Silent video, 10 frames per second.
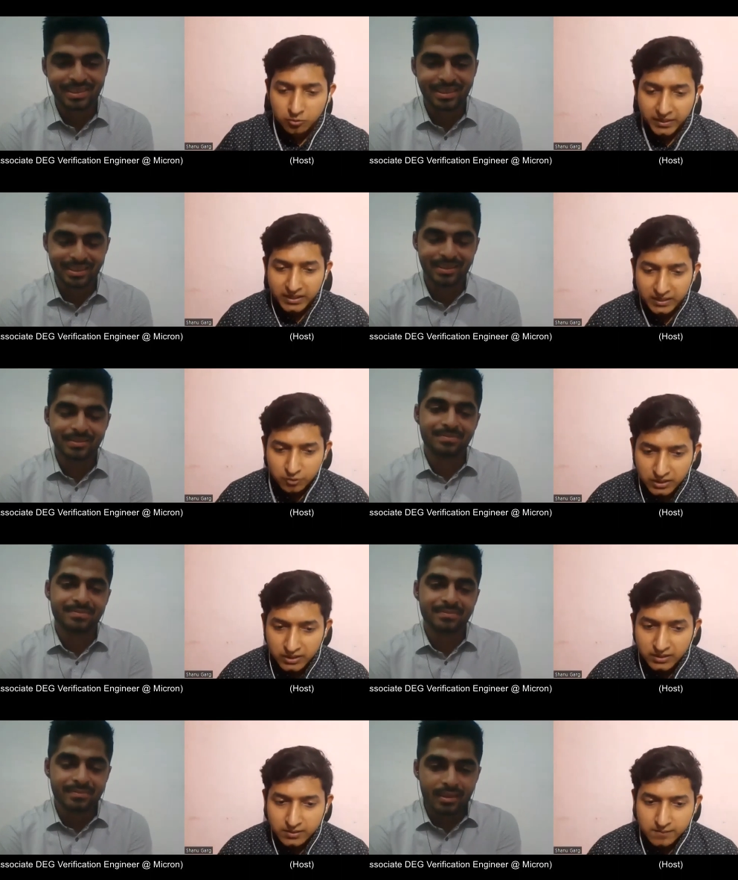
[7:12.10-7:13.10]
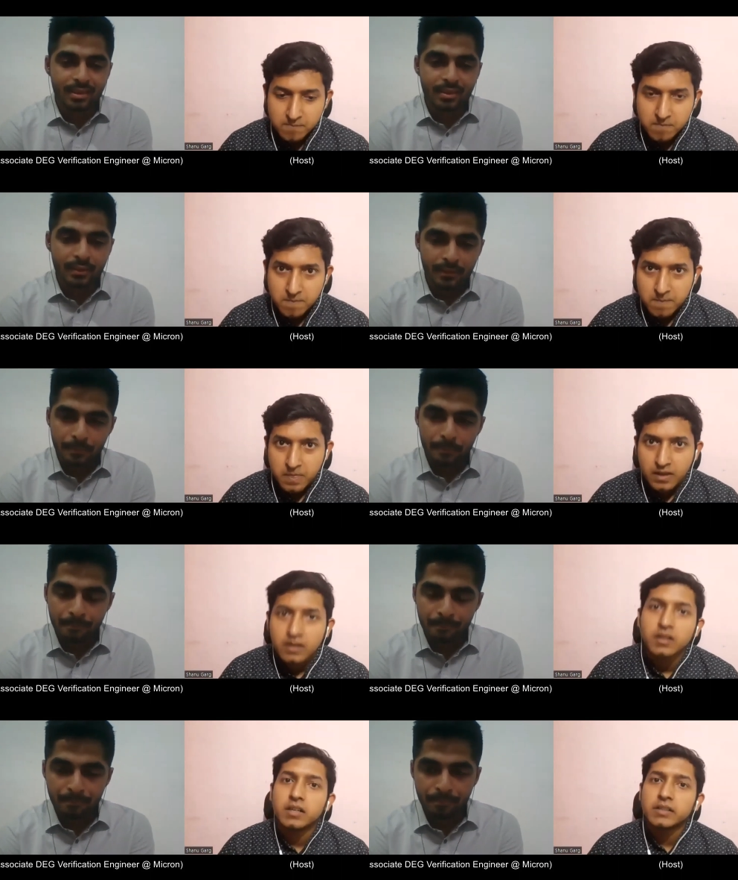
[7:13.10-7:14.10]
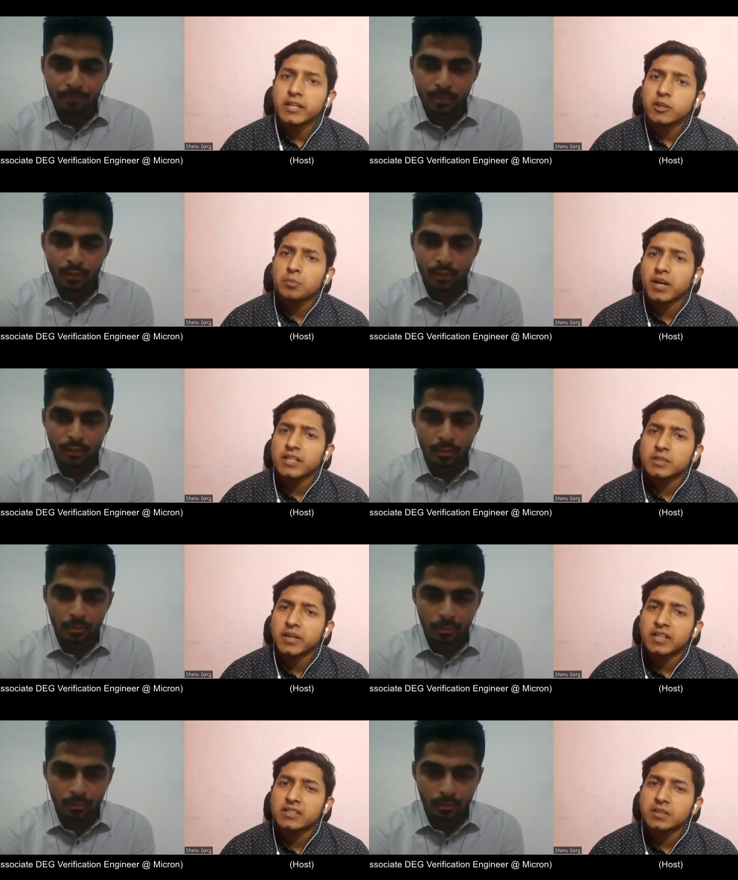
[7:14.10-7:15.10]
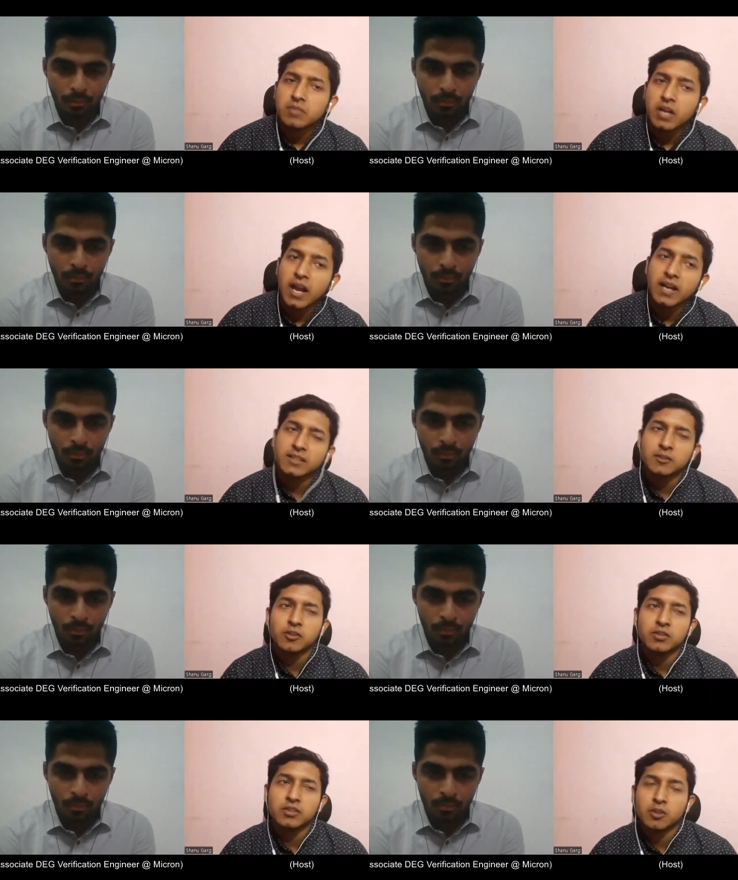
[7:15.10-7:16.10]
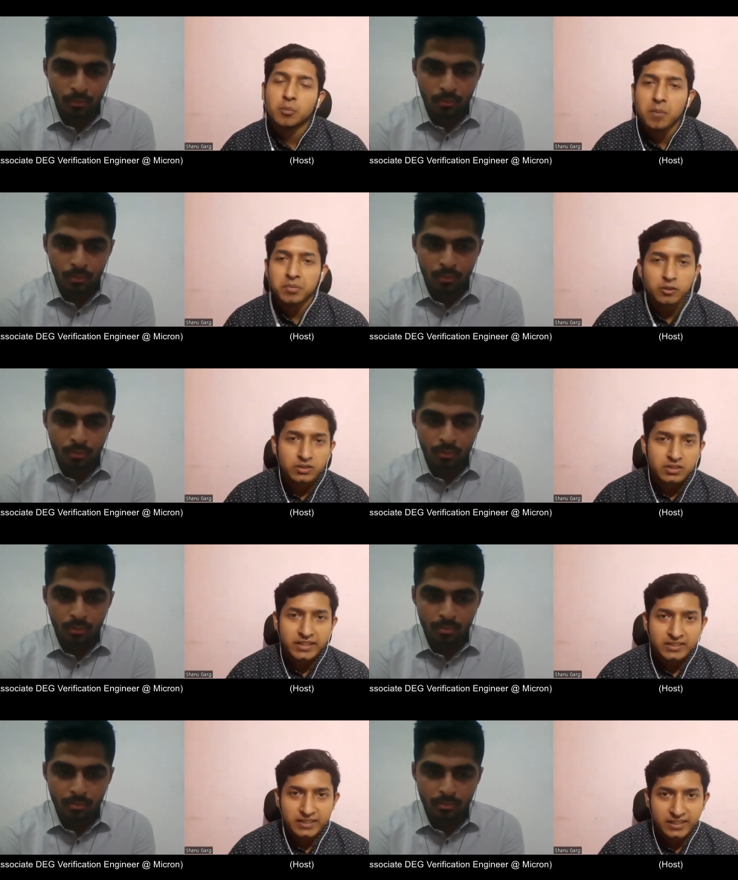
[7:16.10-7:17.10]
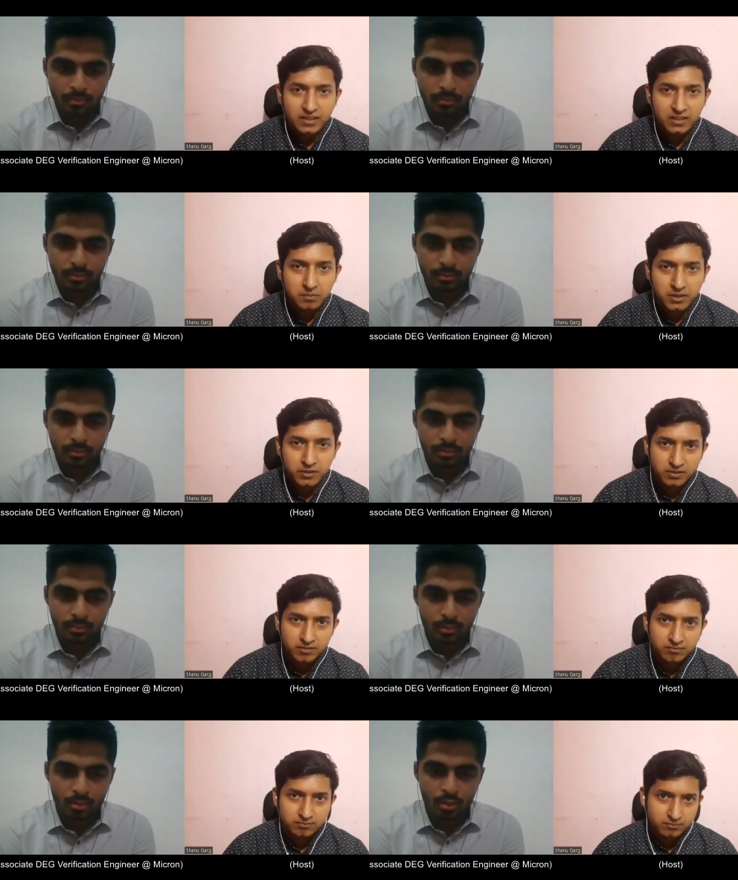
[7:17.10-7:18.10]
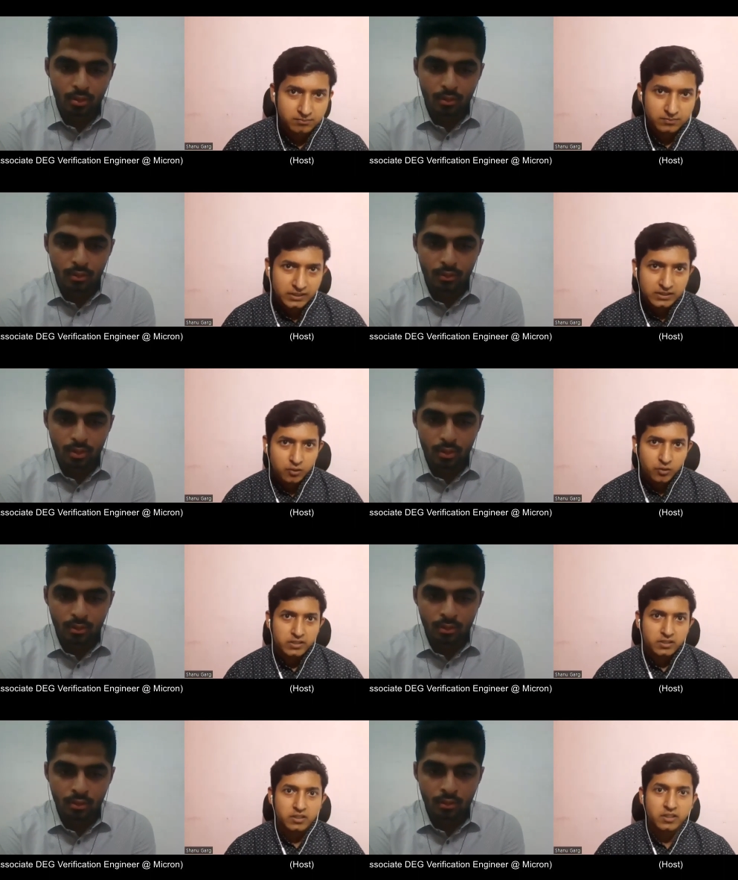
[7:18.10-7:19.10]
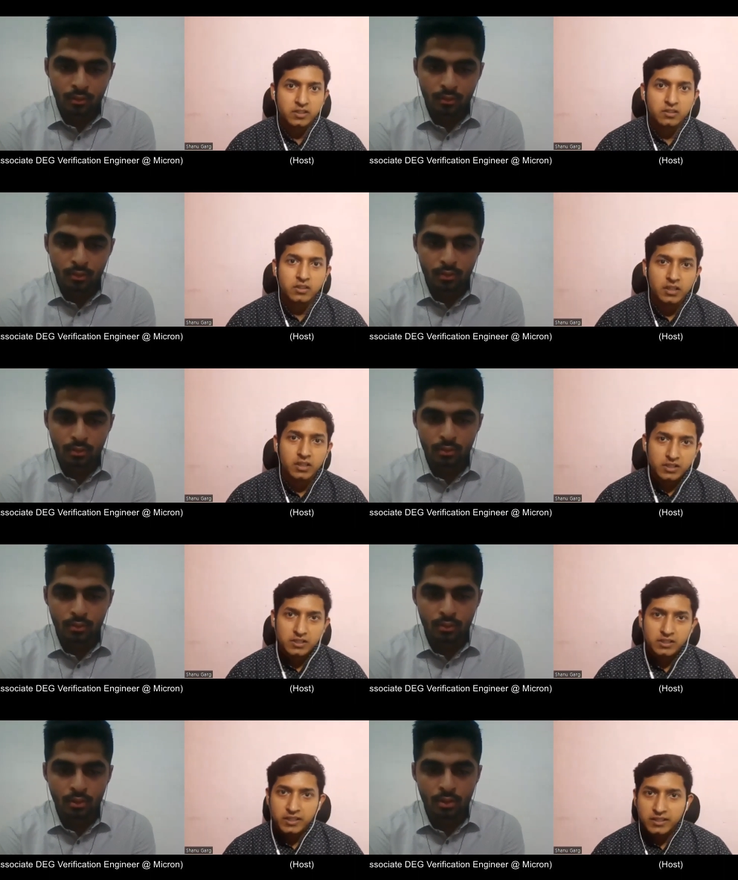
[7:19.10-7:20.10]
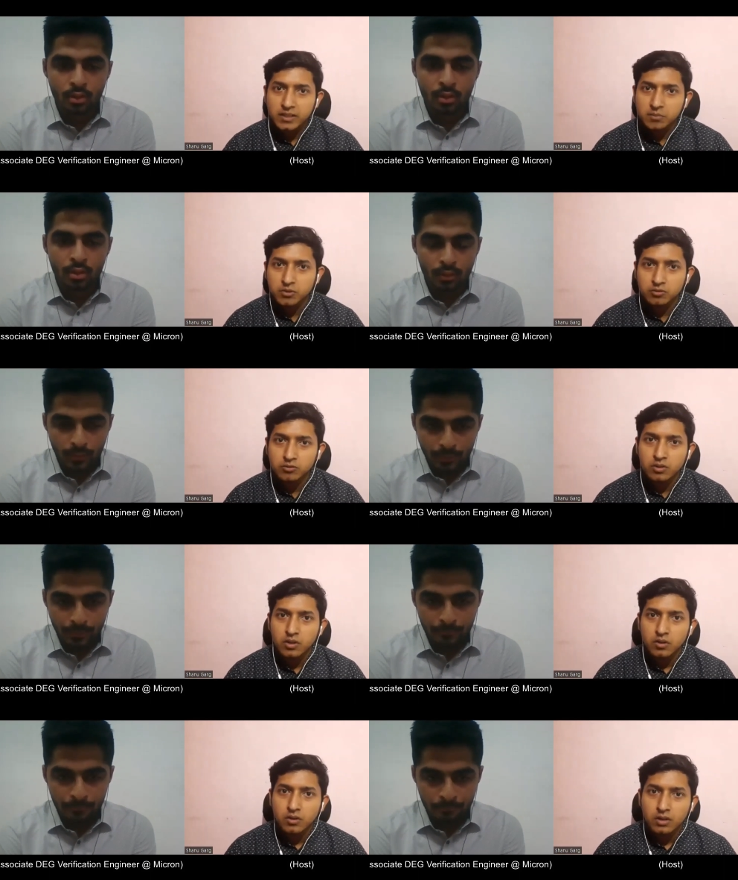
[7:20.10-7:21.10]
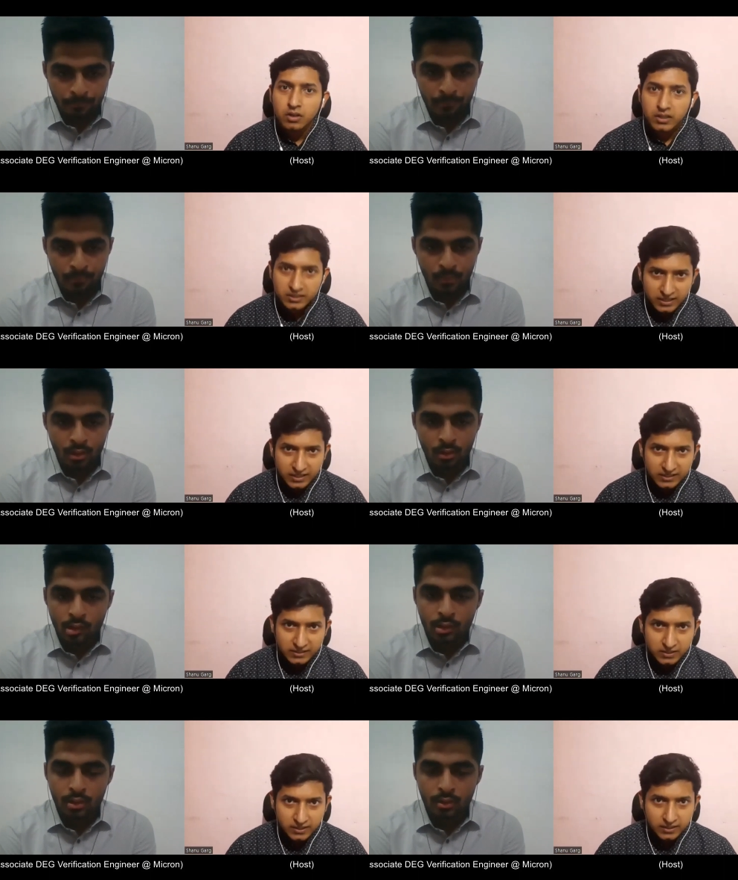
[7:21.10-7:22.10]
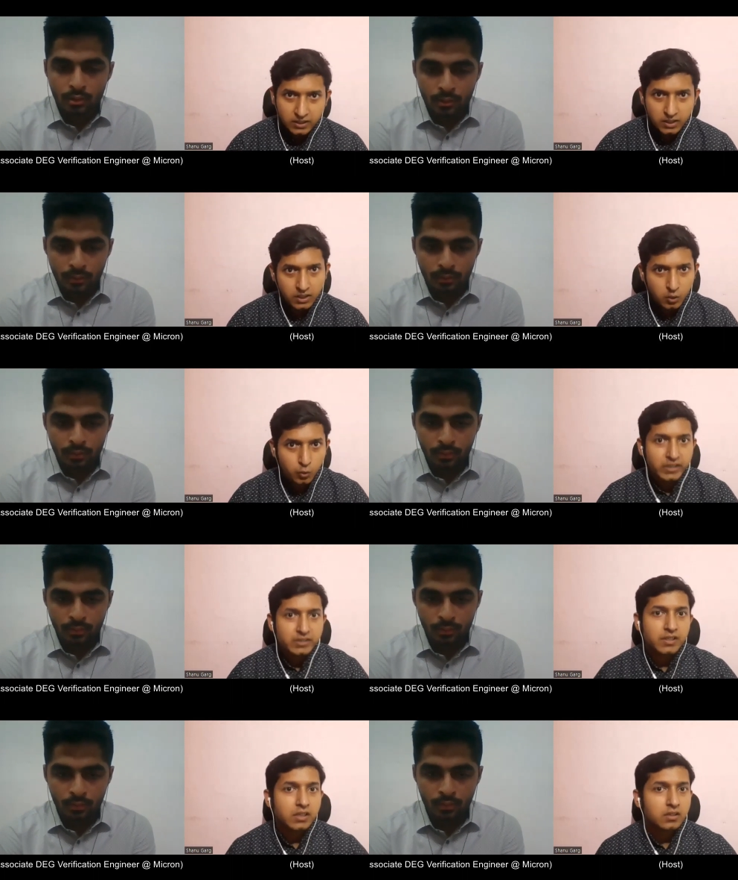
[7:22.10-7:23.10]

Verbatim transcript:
Speaker 1: my next question is, did you participate in some hackathons or mapathons like thing? Because these are quite general in engineering times. So is there any such thing in core as well?